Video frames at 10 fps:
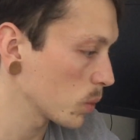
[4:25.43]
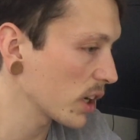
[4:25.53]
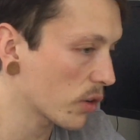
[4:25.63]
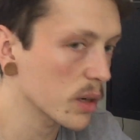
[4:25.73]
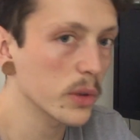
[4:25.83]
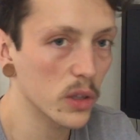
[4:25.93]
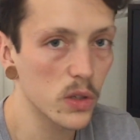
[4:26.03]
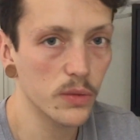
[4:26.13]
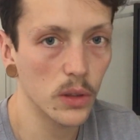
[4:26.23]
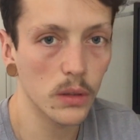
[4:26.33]
incredibly
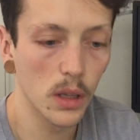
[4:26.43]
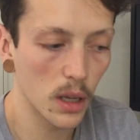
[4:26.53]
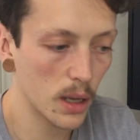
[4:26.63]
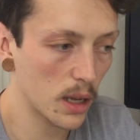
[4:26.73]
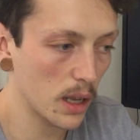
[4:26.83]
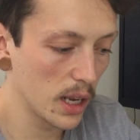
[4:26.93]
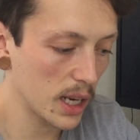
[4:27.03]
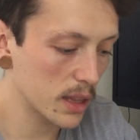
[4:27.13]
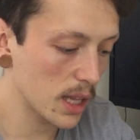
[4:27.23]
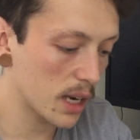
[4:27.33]
useful,
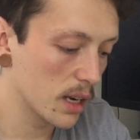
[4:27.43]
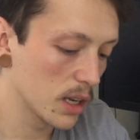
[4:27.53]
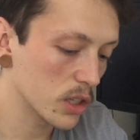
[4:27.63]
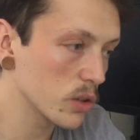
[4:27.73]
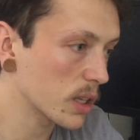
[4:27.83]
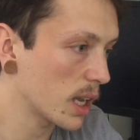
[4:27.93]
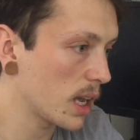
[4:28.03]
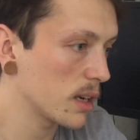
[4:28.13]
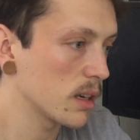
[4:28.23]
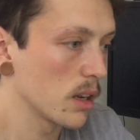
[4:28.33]
in that you
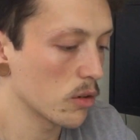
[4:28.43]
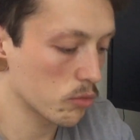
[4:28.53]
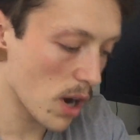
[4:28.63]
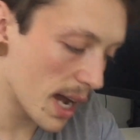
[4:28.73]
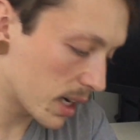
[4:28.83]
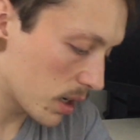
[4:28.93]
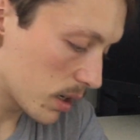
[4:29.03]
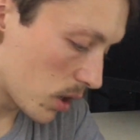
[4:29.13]
can write